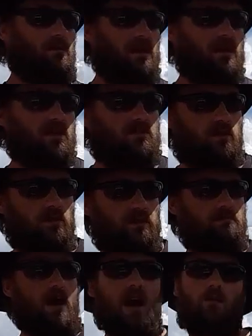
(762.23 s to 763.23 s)
because we're only
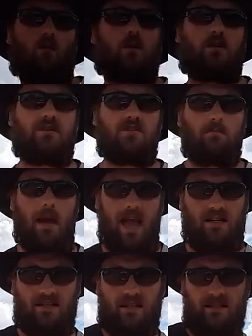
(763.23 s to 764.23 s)
buying 1 or 2
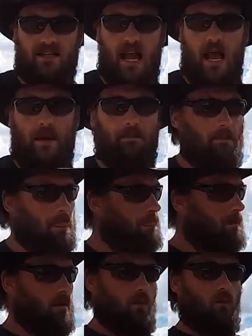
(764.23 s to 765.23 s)
bags at a time,
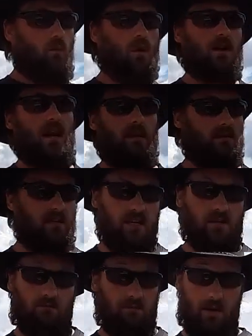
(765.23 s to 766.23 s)
we're not
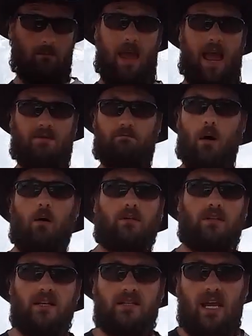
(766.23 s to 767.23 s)
getting big mass
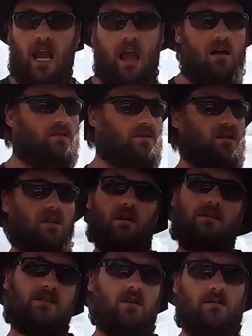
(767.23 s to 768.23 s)
bulk discounts and
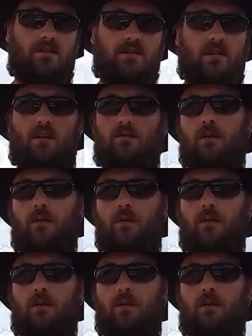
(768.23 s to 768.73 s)
all this other stuff.